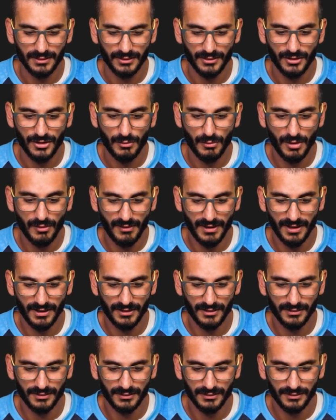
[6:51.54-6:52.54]

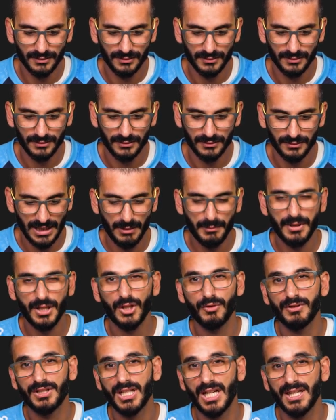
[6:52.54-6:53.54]
URL, and we
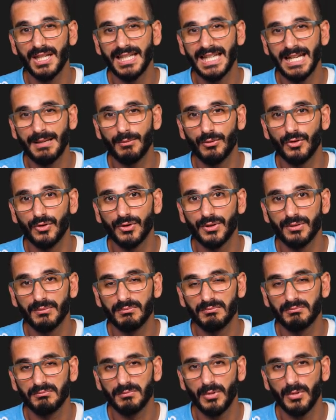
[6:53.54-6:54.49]
could return the labels